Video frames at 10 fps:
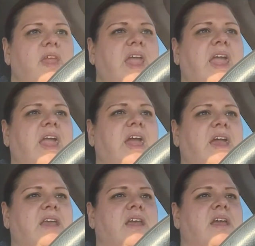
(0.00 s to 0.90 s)

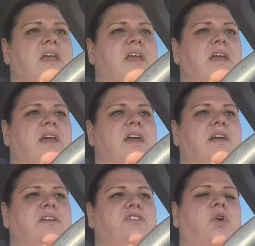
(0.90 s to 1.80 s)
And
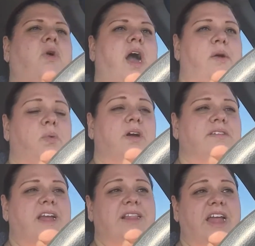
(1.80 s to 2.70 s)
so
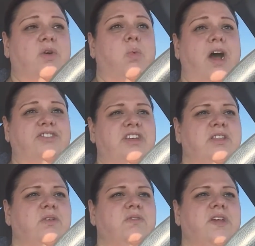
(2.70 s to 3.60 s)
whereas I like
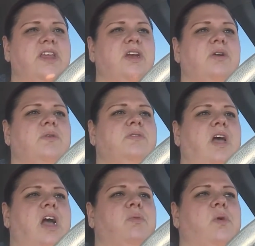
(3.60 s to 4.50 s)
watching those videos,
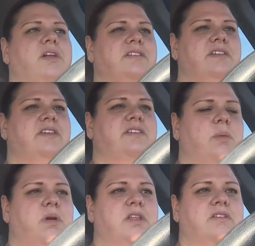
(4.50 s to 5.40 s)
I want to see
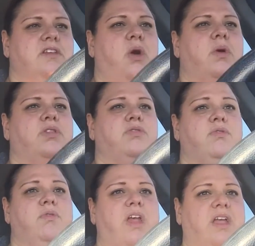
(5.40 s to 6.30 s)
someone that's going
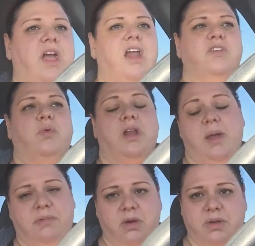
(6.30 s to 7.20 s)
through like kind of what
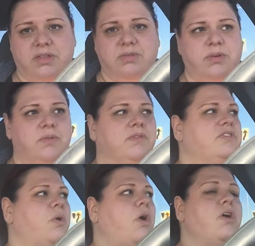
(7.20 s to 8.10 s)
I'm going through.
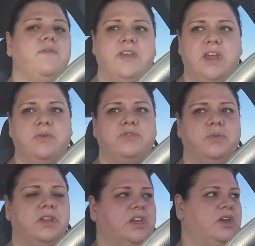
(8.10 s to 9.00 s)
So her video is
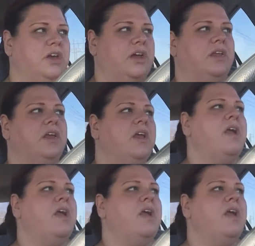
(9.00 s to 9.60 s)
really good.